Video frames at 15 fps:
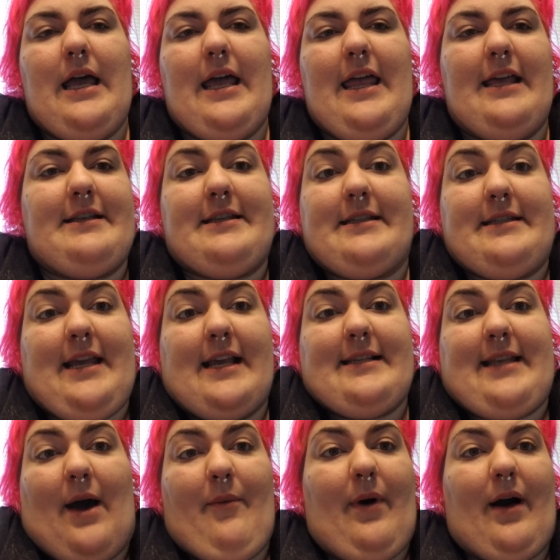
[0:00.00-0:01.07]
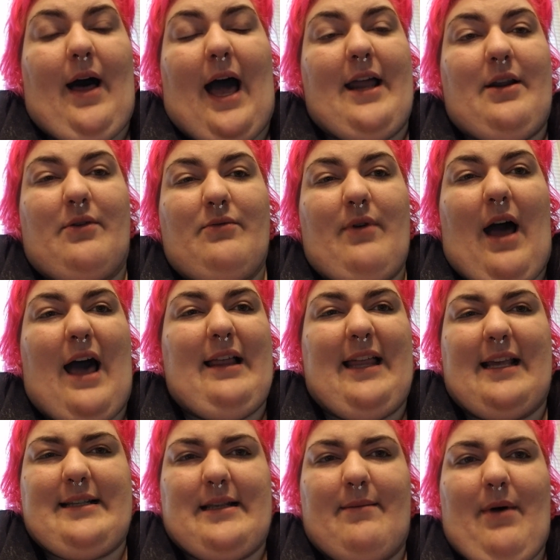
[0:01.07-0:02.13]
it didn't taste that well. I
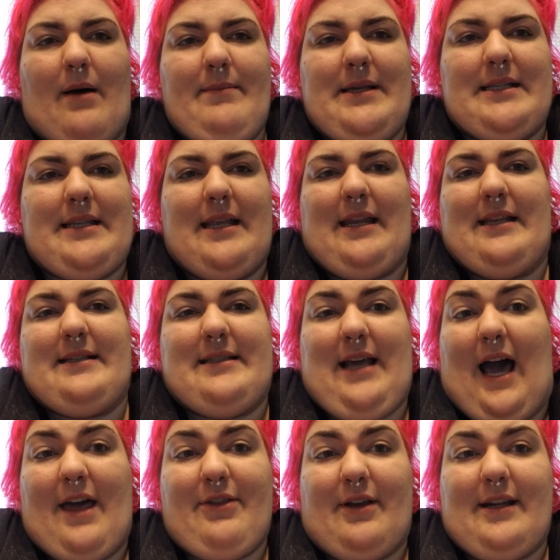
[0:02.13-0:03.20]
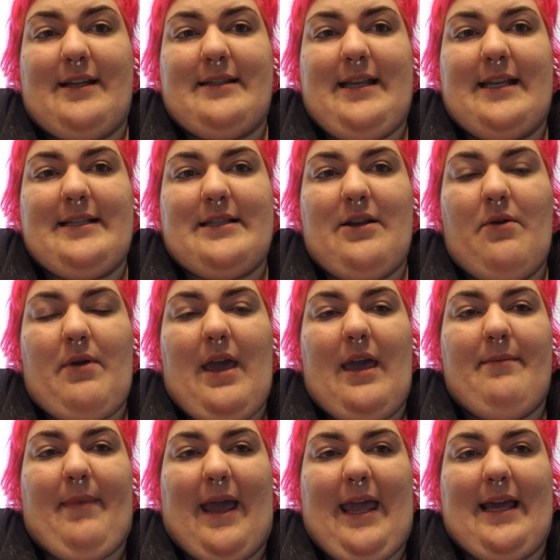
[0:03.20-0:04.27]
like some hummus, and I thought it tasted
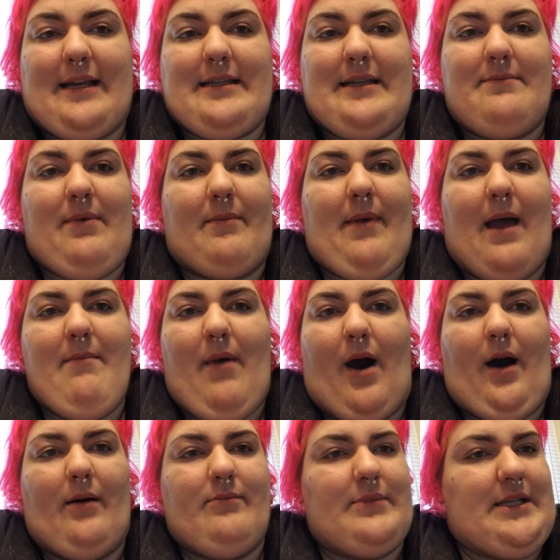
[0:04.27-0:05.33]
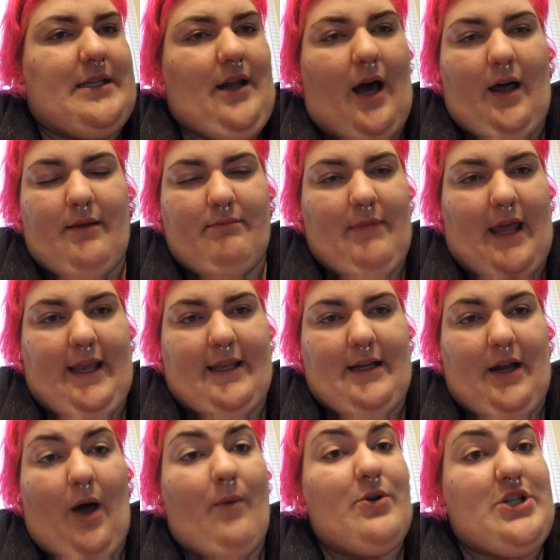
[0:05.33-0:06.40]
okay. My aunt did, but my mom did not like it
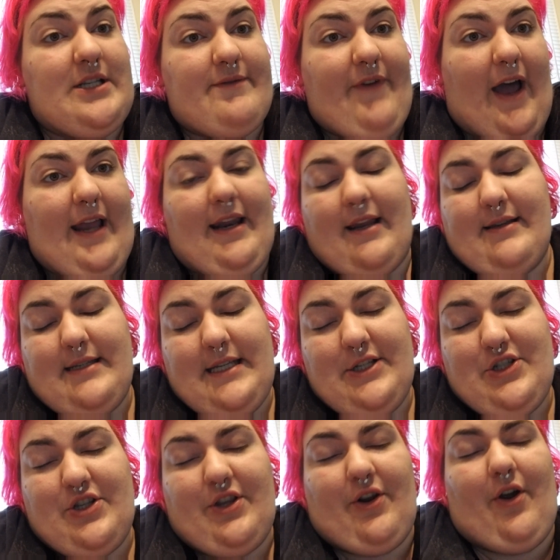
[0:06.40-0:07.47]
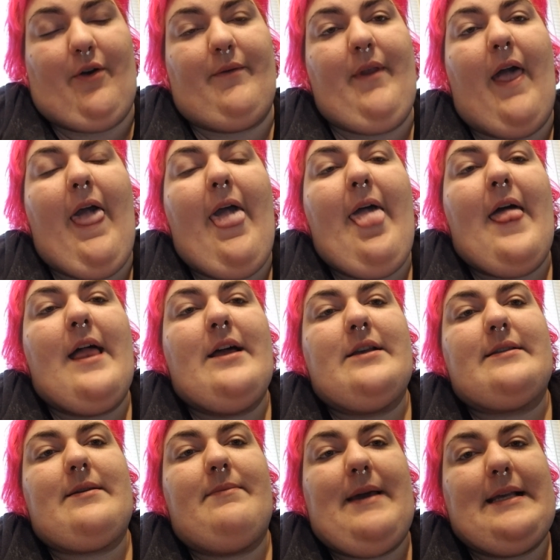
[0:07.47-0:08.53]
at all, which is fine. To each their own.
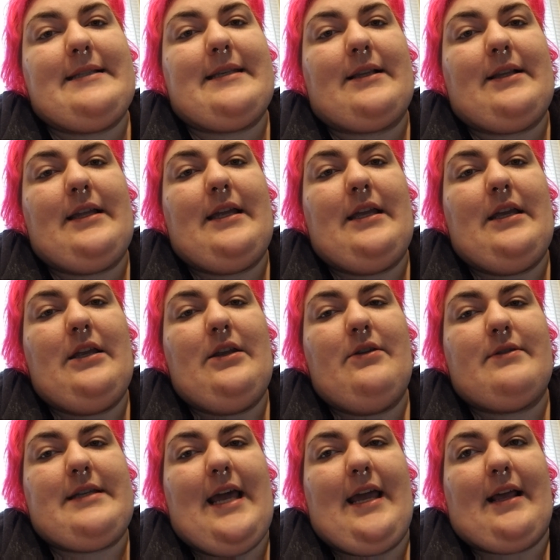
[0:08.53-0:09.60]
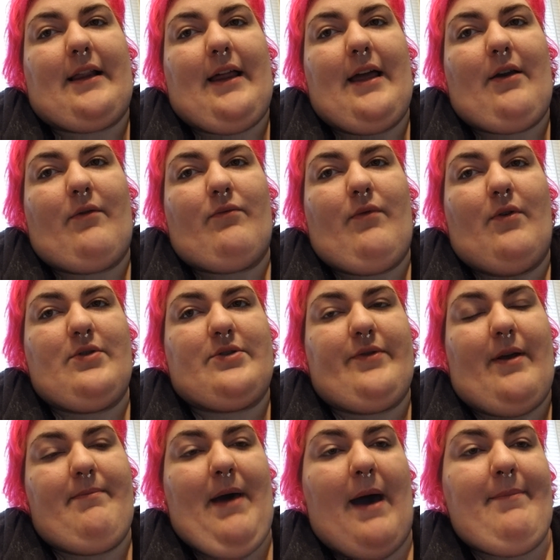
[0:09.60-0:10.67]
So basically, you take like roast
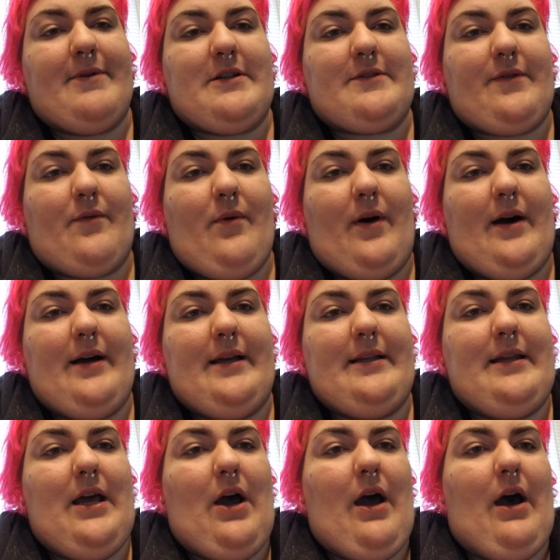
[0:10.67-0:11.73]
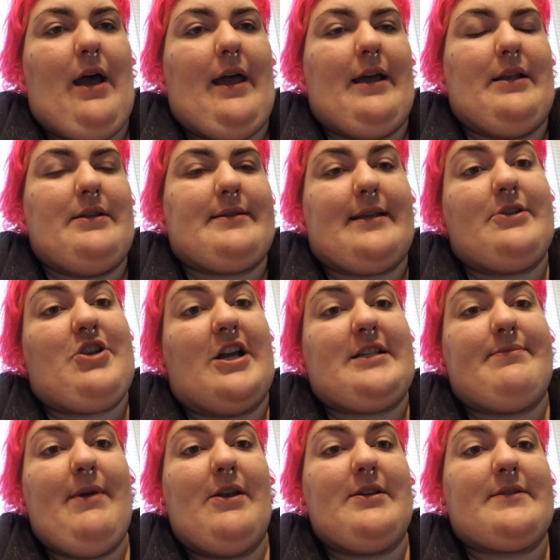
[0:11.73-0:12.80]
red peppers for one, and sun-dried
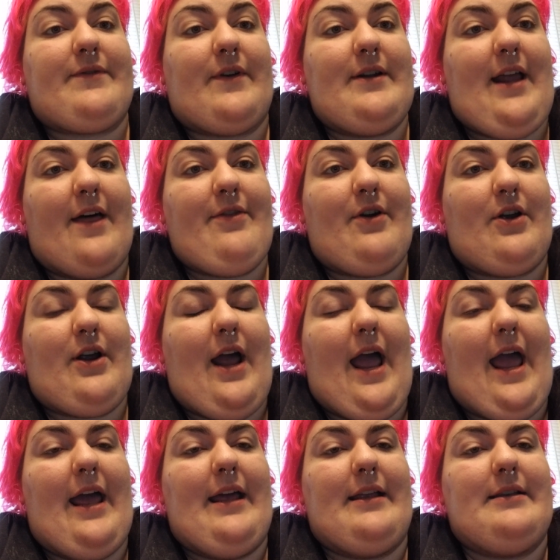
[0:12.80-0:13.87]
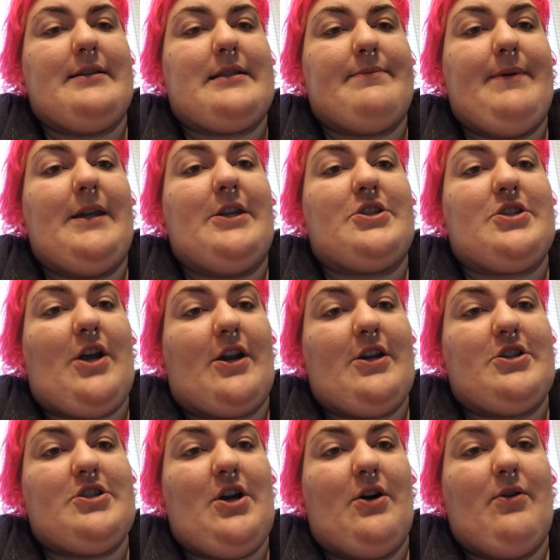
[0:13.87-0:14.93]
tomatoes for another, and spinach and
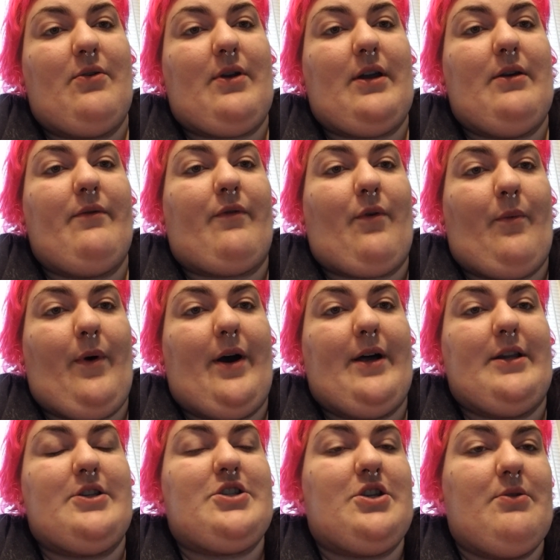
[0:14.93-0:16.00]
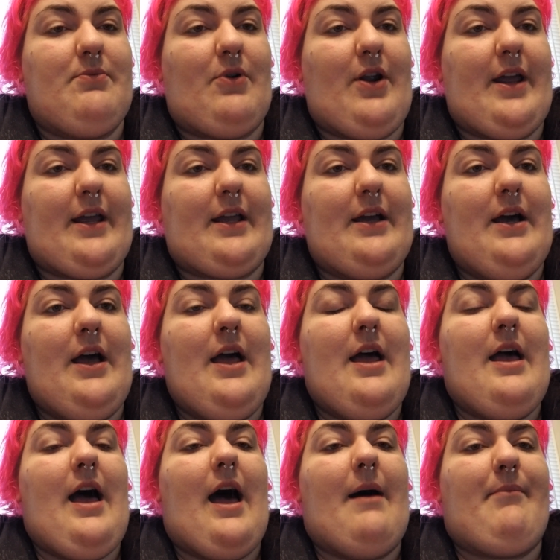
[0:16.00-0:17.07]
artichoke for one, turmeric,
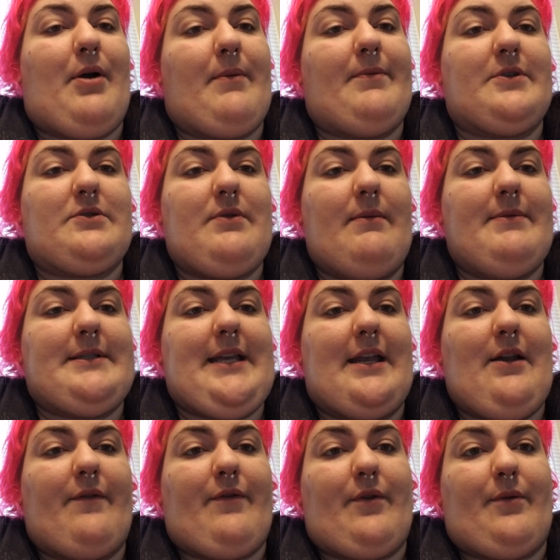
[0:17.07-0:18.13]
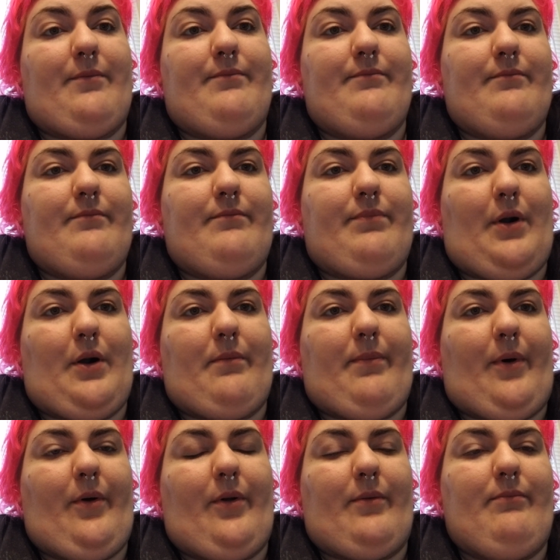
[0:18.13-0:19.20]
purple sweet potato for
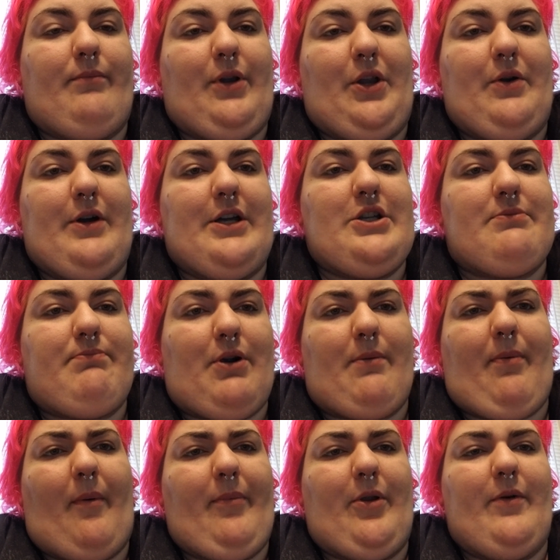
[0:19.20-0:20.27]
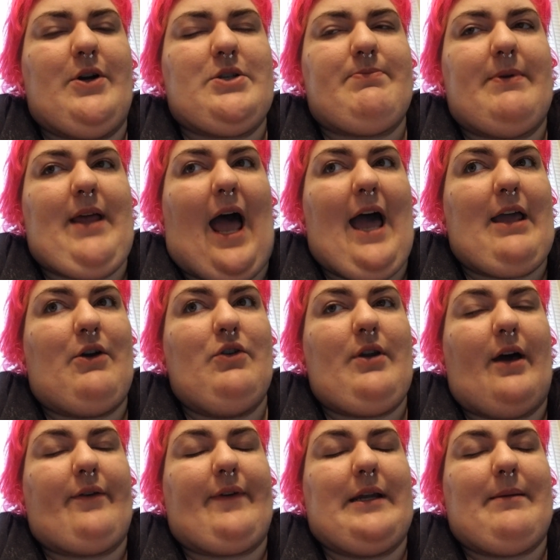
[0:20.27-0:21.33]
purple bluish, but I could
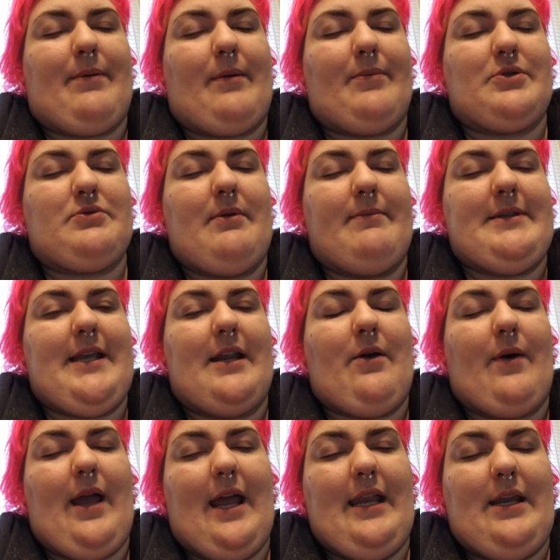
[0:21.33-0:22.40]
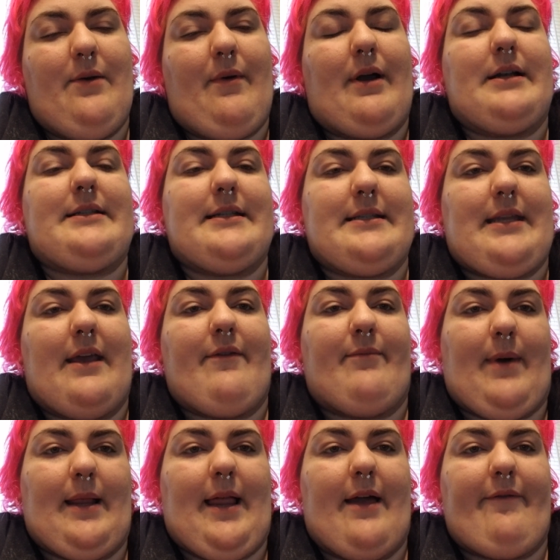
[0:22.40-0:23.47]
not find a purple sweet potato anywhere to save
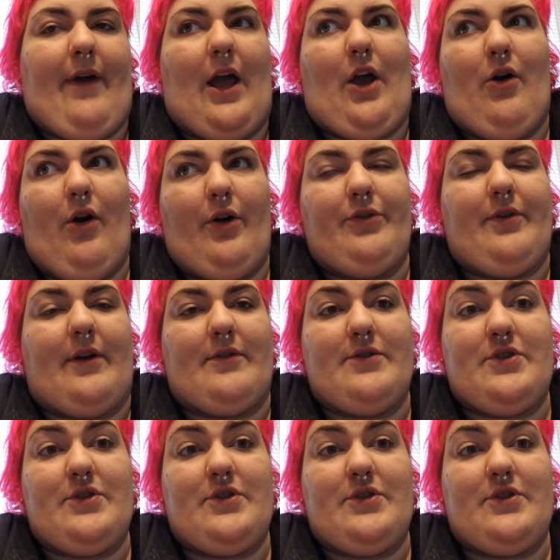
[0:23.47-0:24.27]
my life. I called around